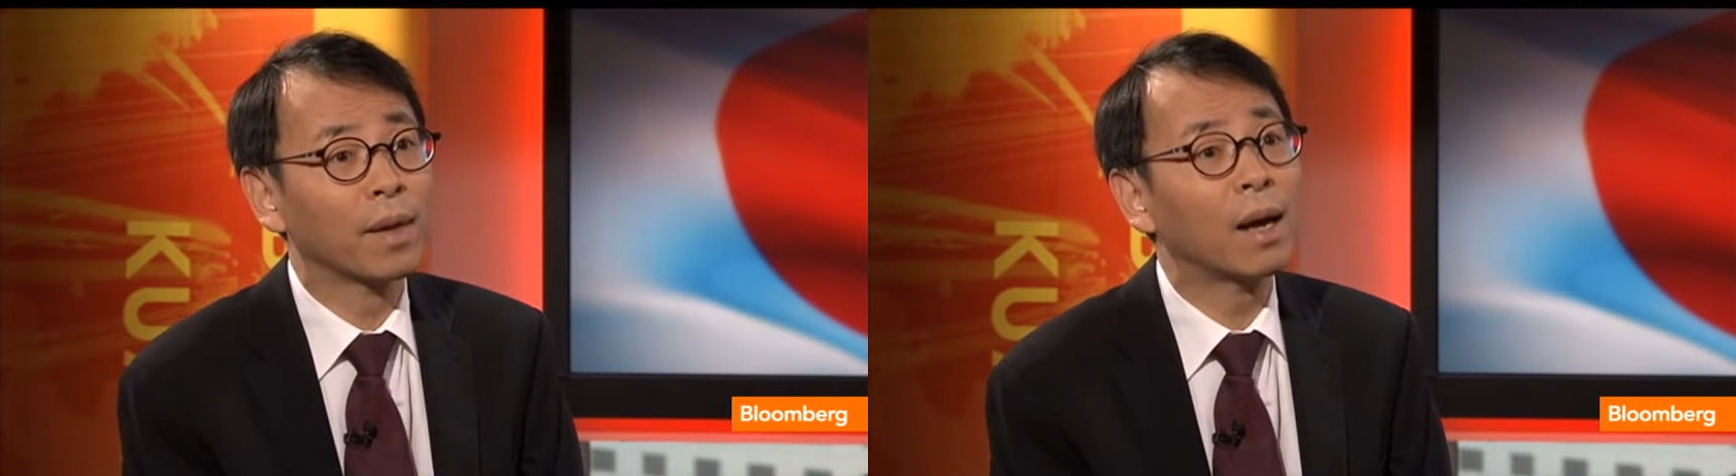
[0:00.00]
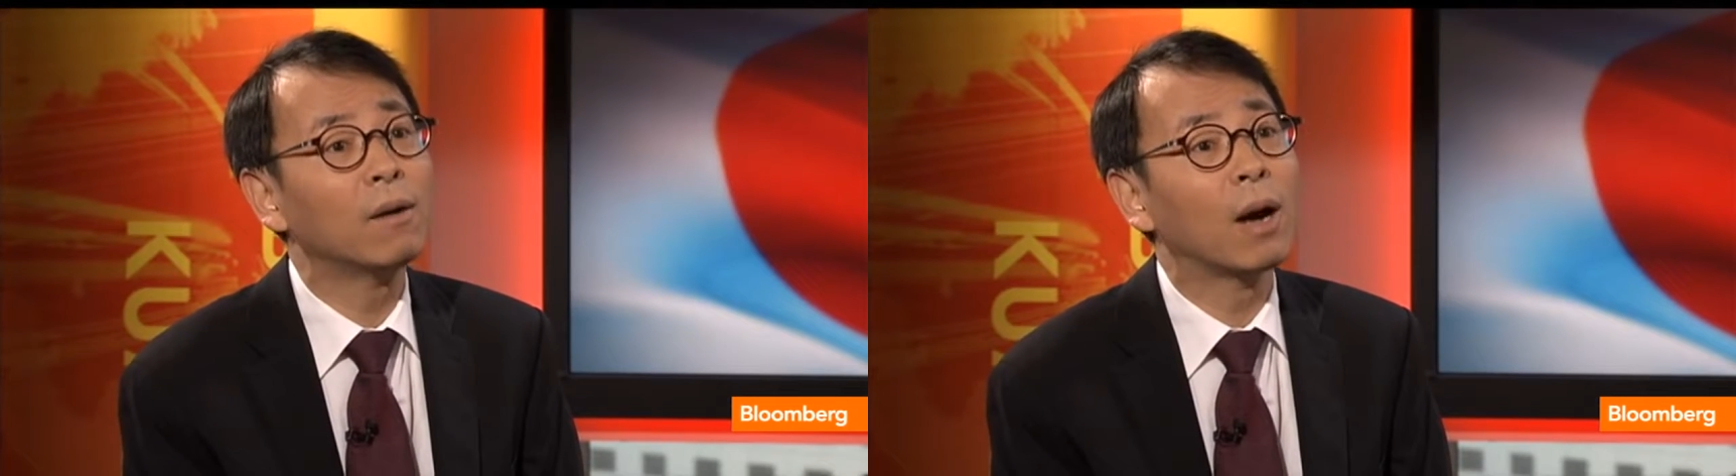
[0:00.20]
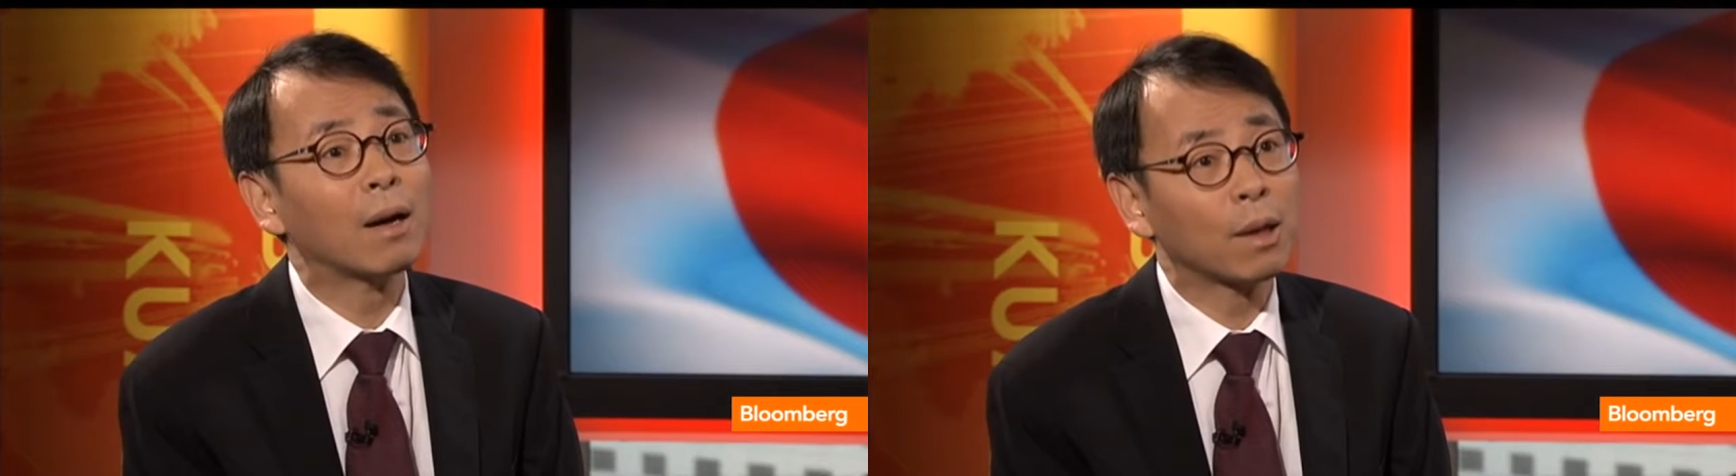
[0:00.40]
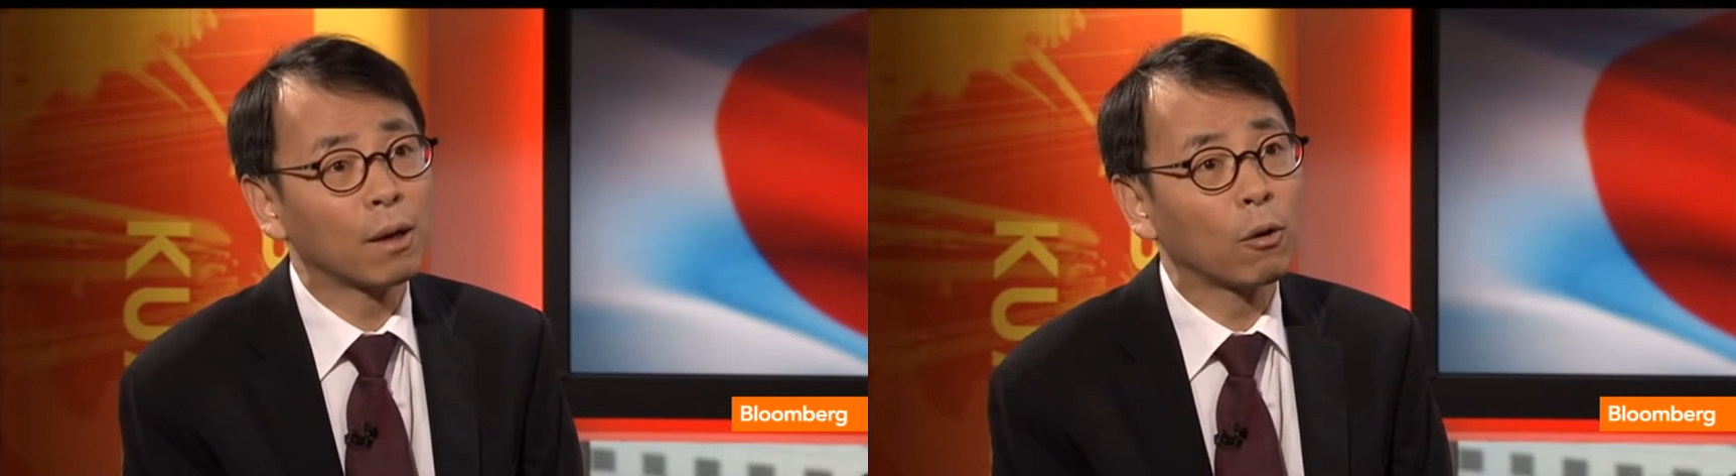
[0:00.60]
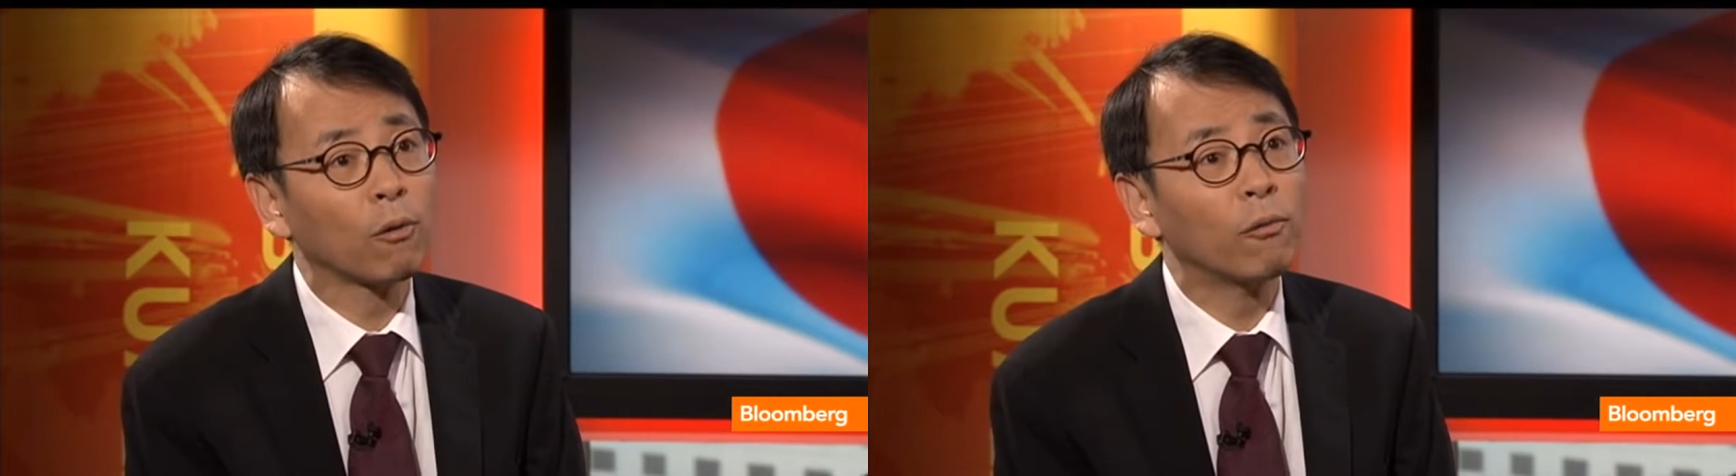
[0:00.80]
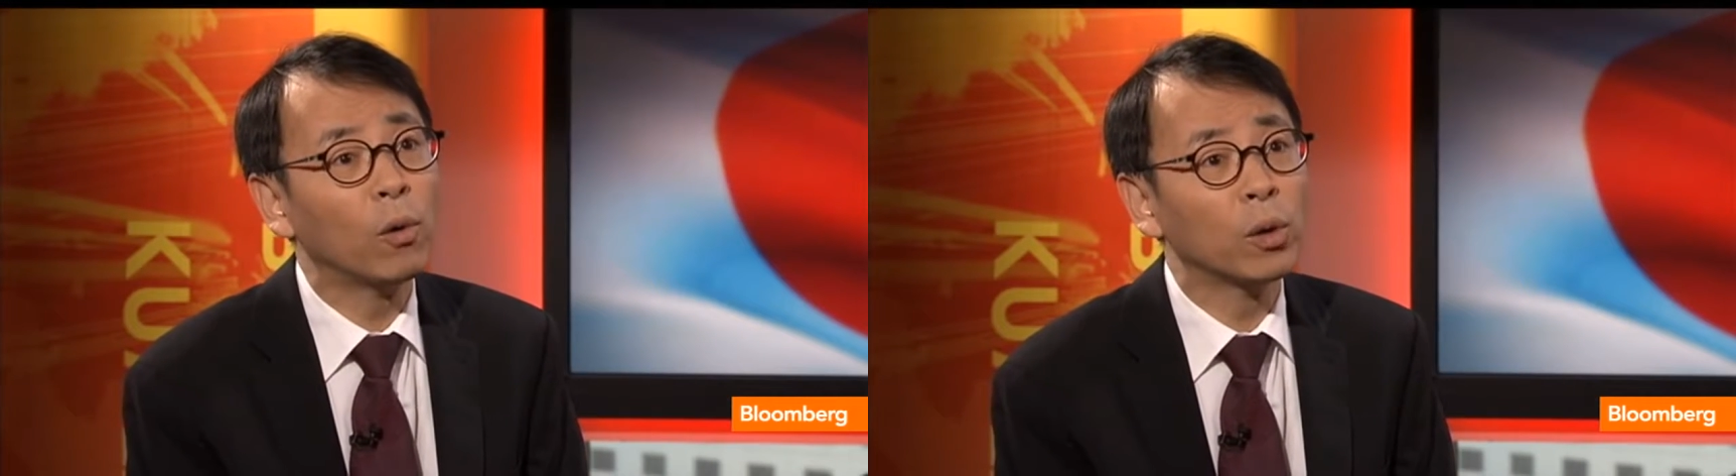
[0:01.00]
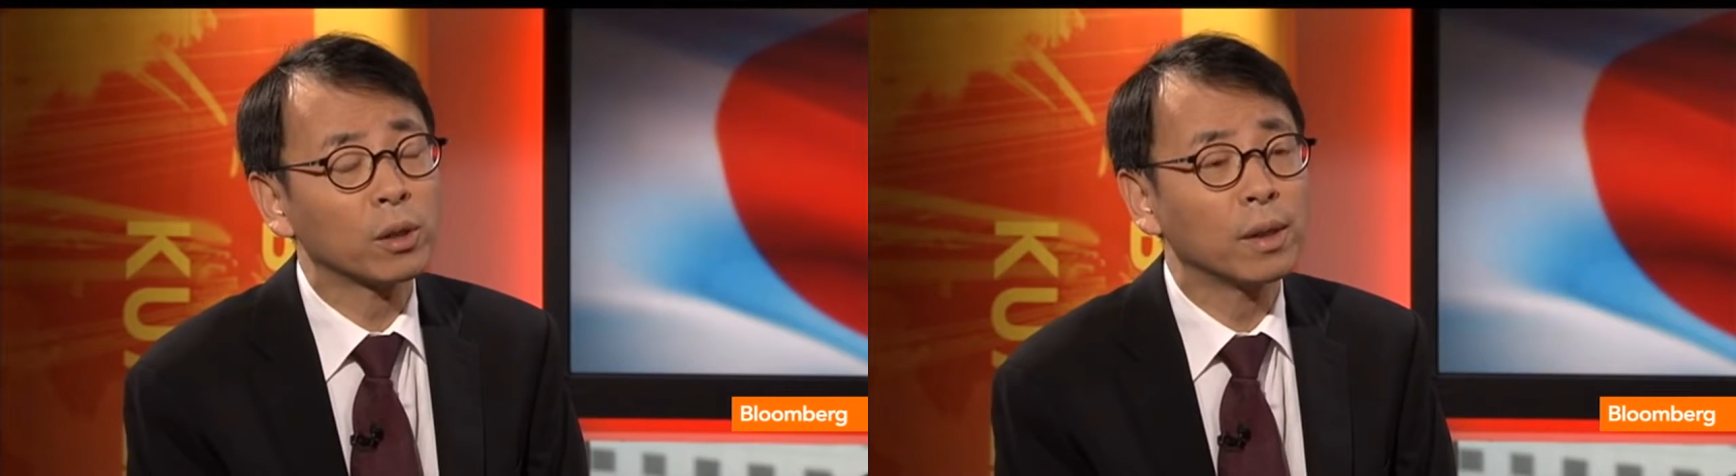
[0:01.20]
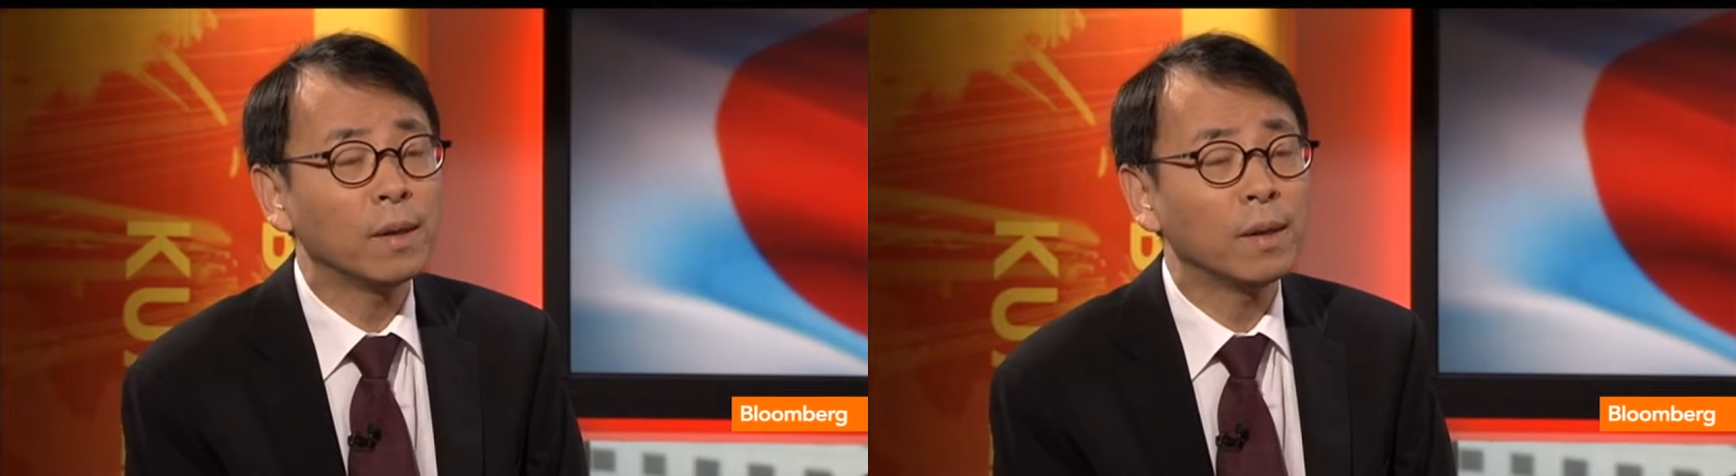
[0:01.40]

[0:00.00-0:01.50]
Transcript: now I think going forward,